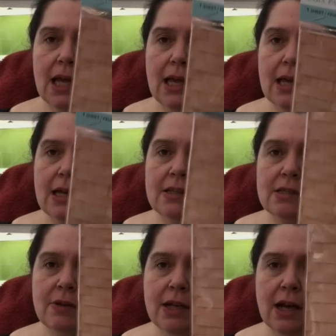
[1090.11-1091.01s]
And
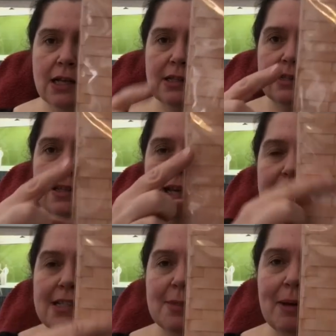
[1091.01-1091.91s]
so I got, they
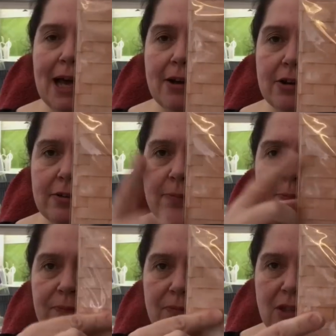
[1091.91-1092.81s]
had this pattern.
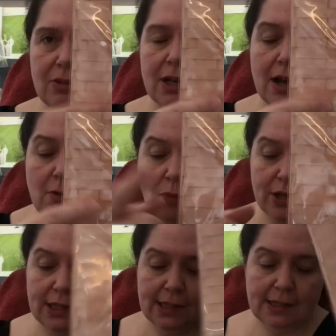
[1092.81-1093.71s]
So I got
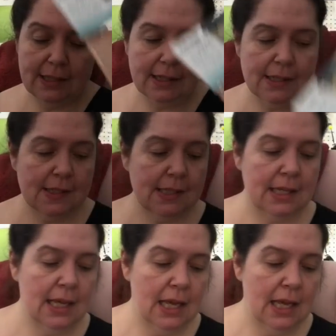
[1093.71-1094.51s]
one like this